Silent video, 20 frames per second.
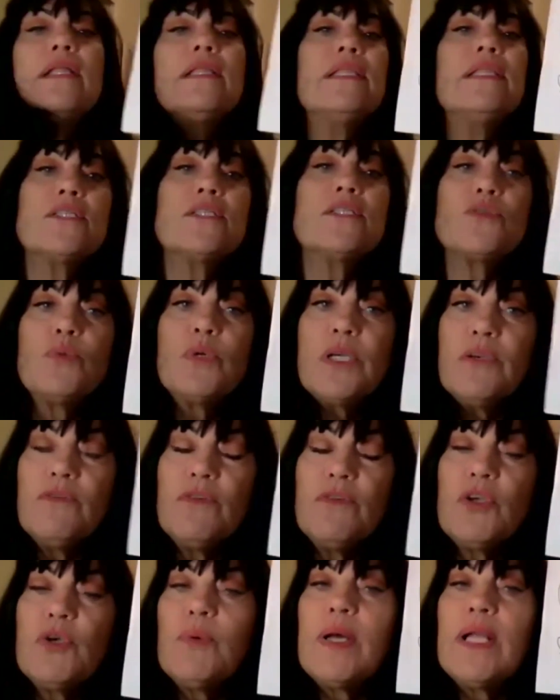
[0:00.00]
This will
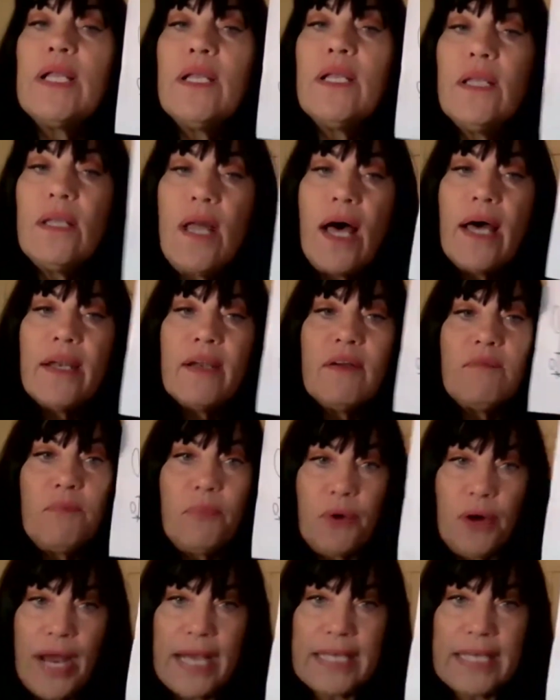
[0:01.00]
give you a lot of
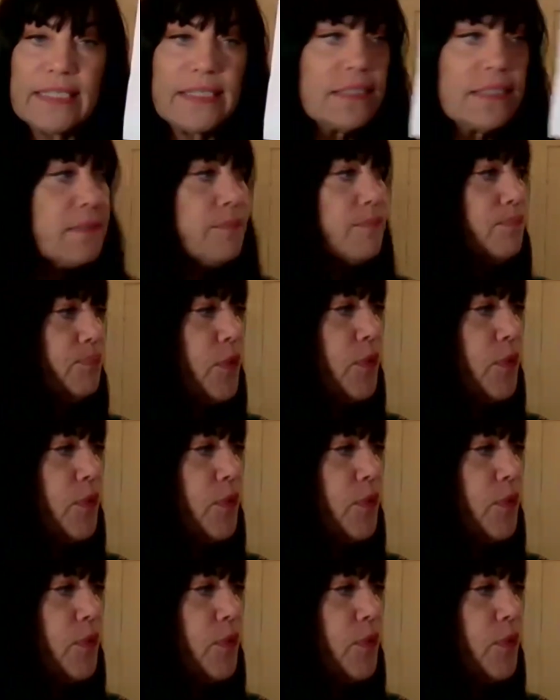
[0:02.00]
practice.